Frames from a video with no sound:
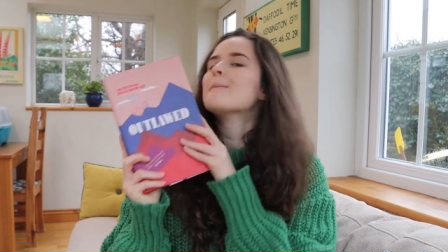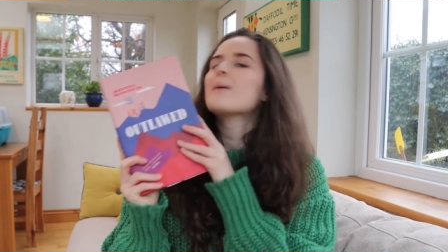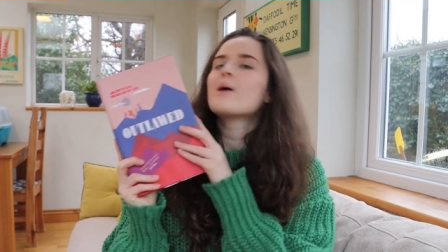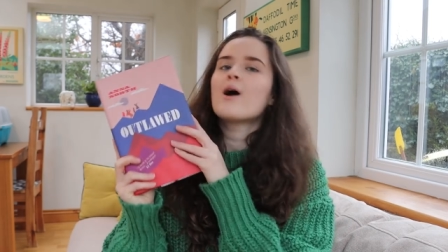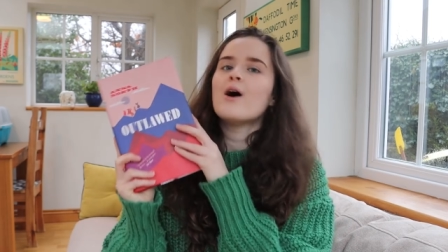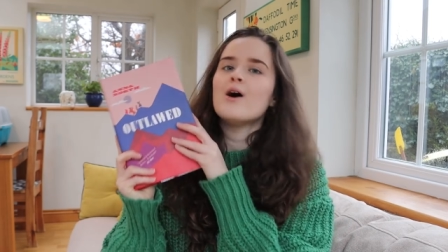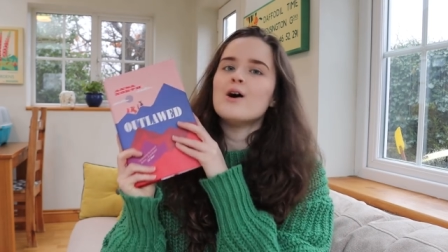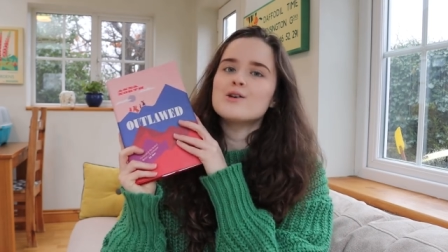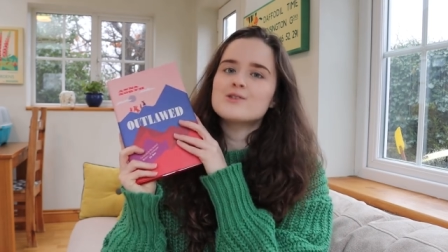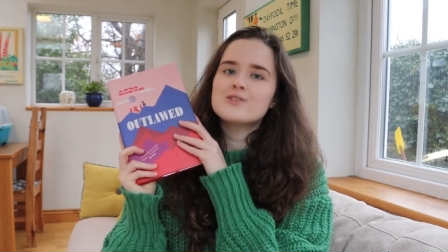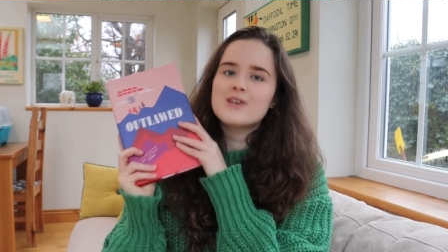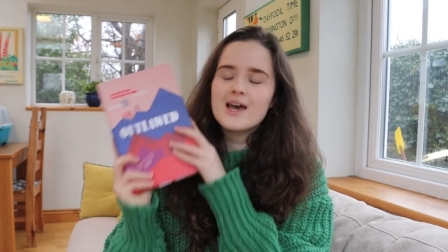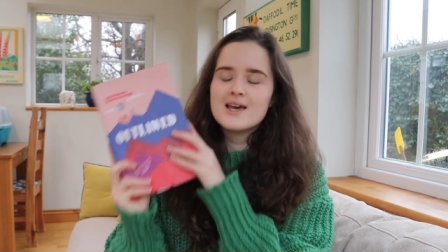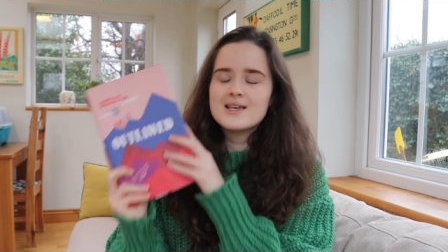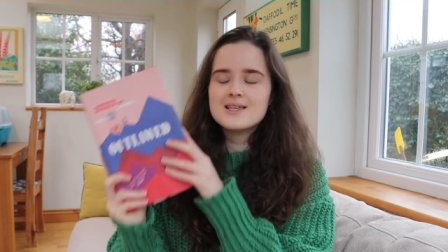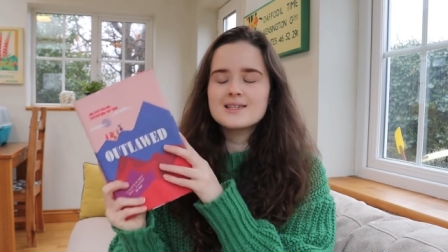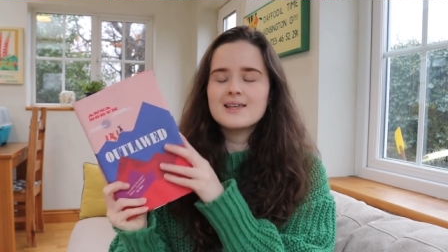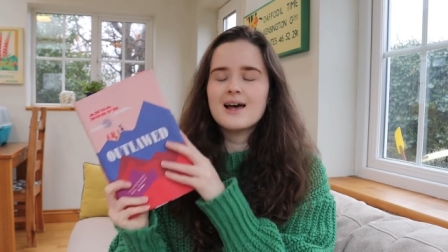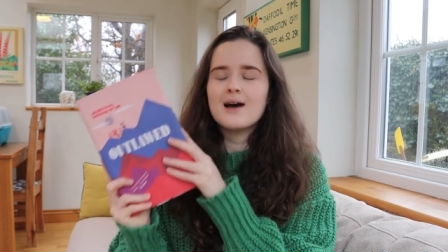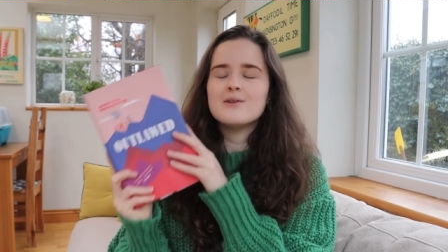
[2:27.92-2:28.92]
because
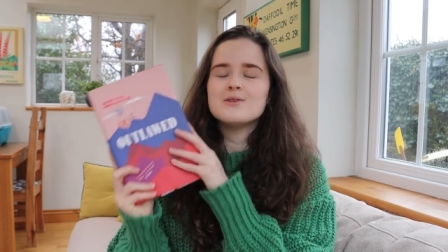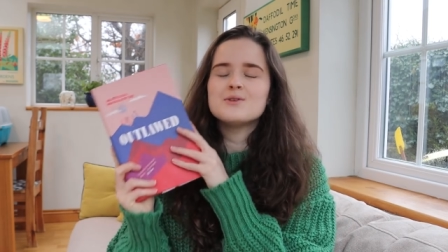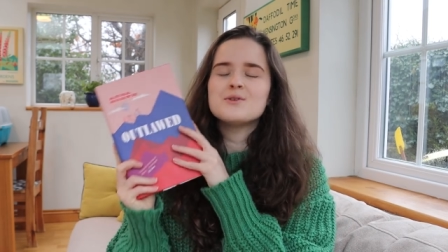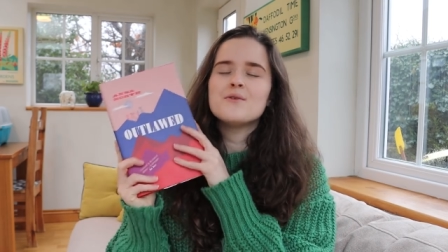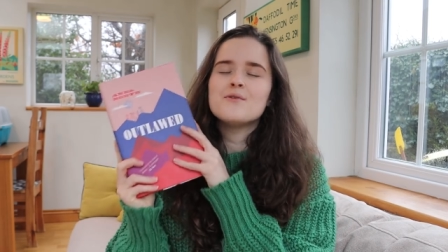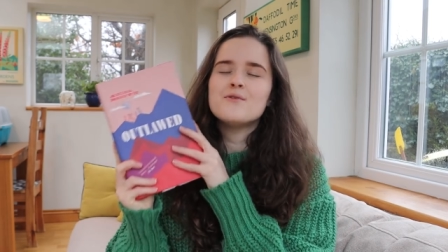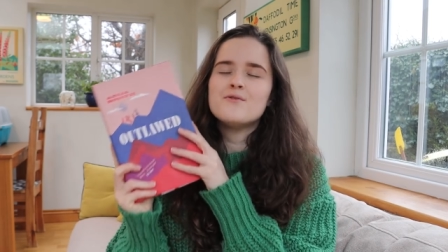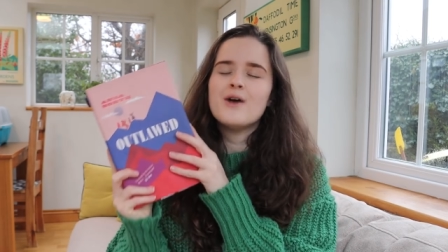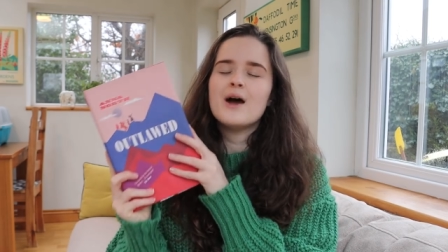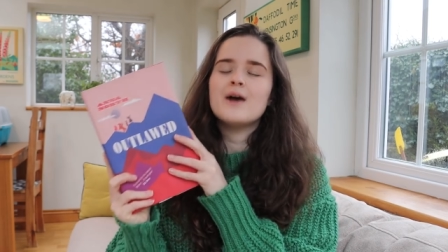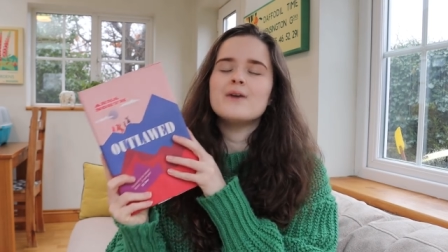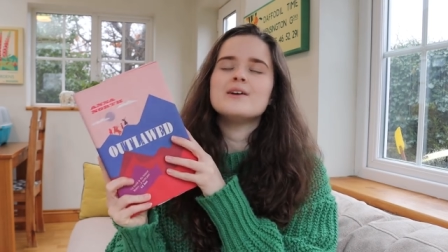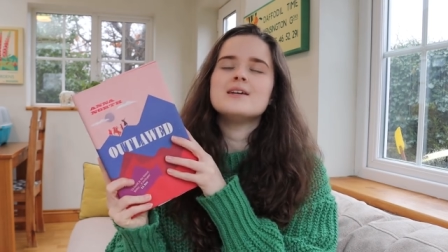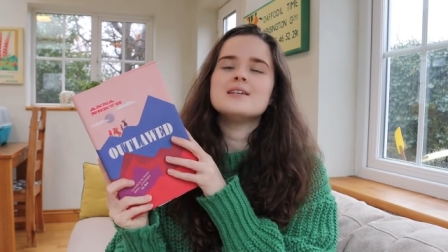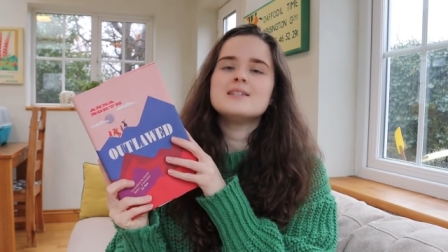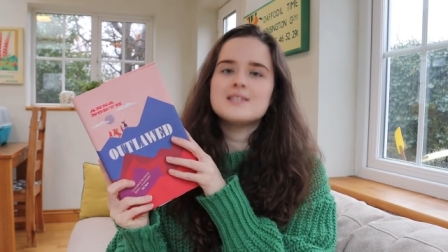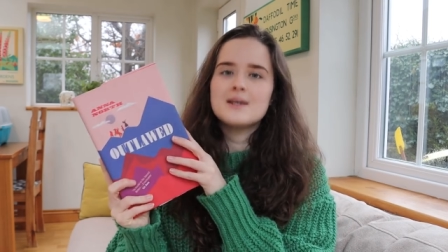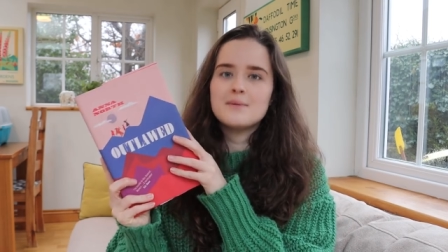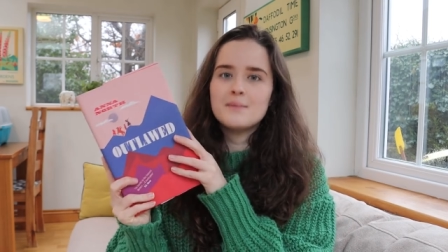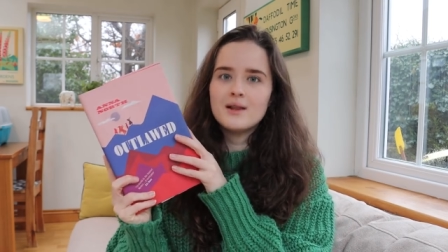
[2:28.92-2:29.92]
it sounds very
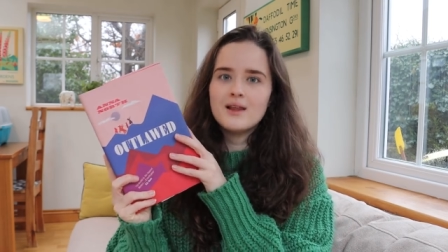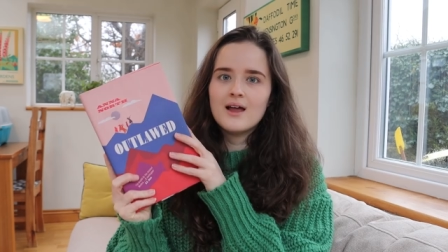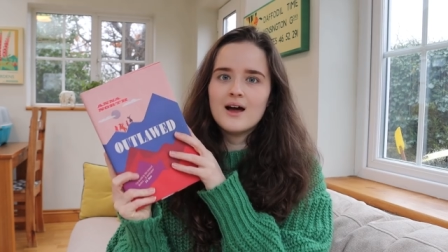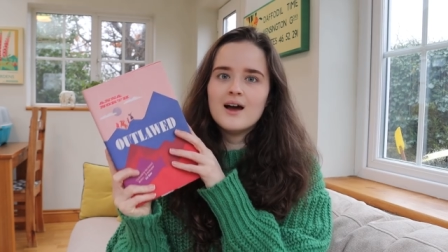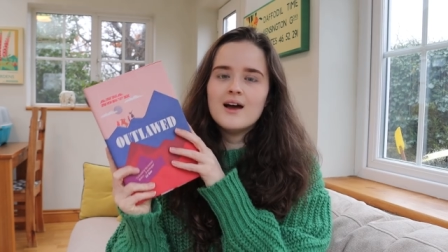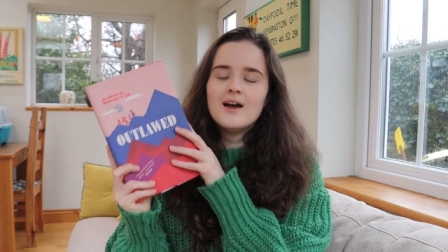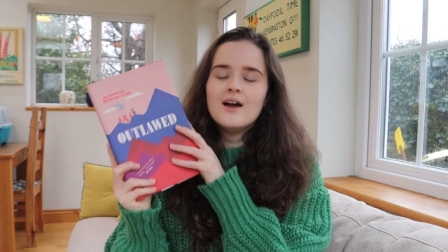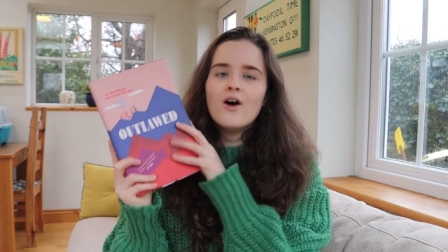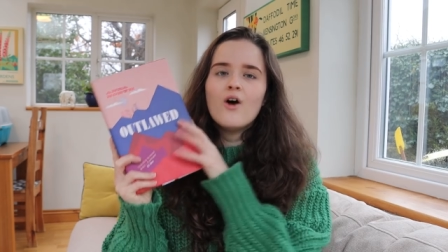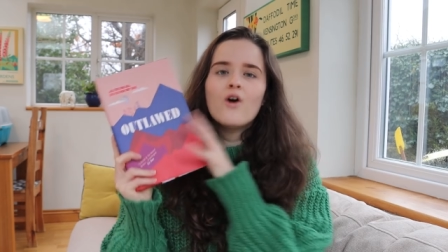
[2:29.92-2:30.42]
similar,